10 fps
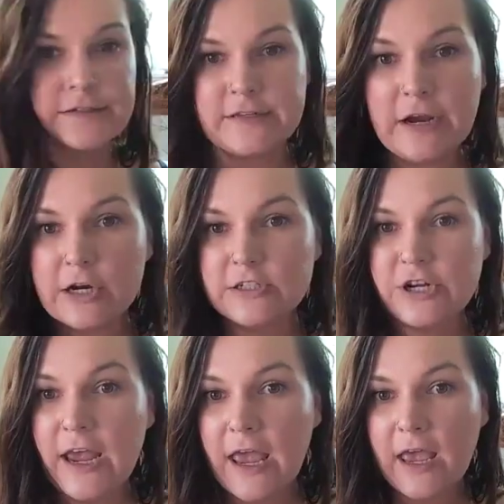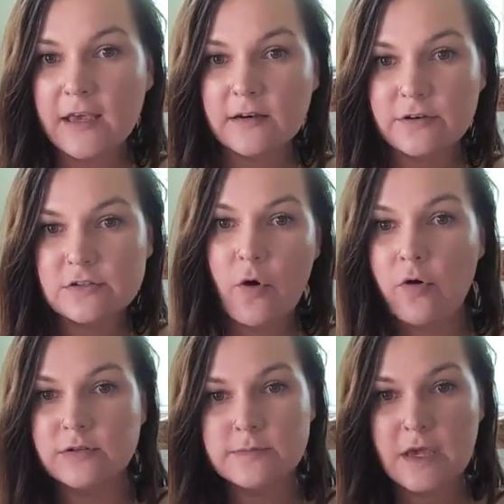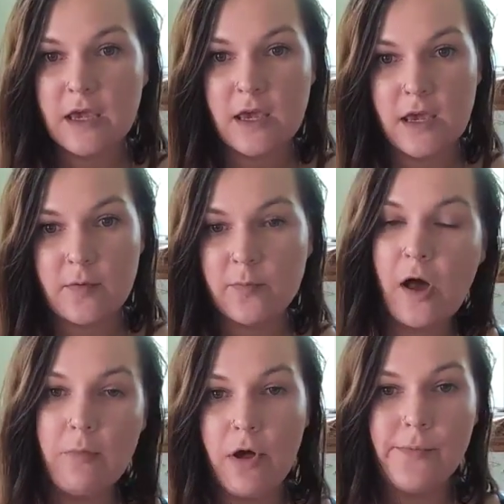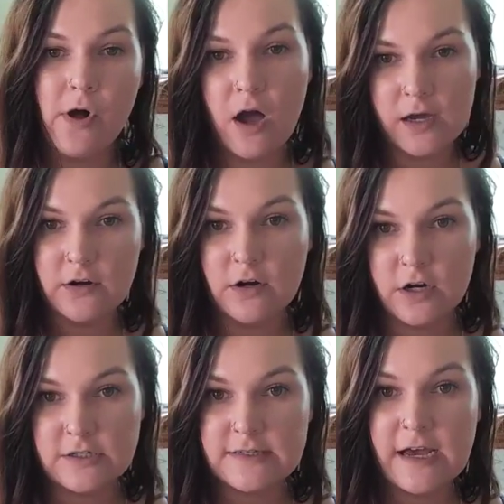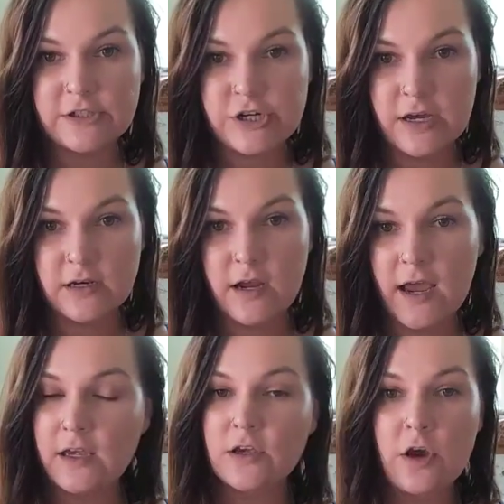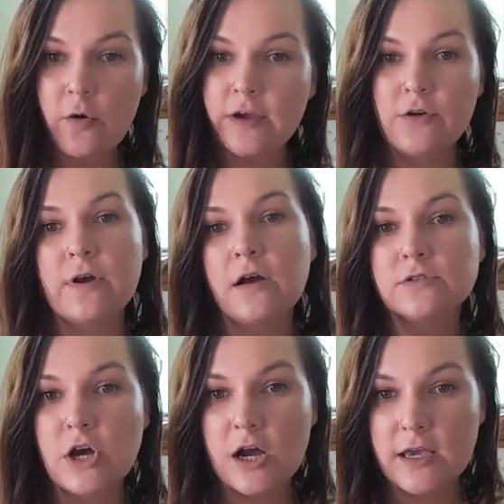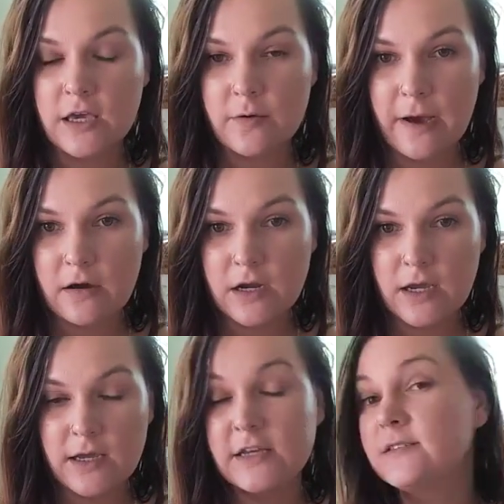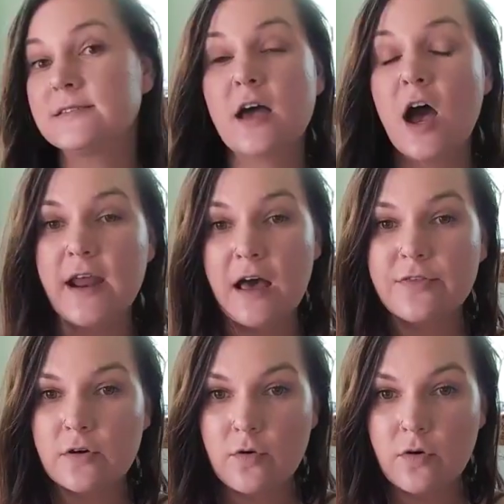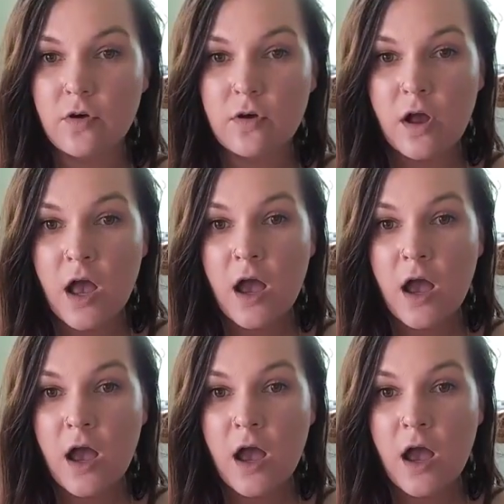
Sarah Jane told me blah, blah, blah in her session and going around talking about it. It's unethical.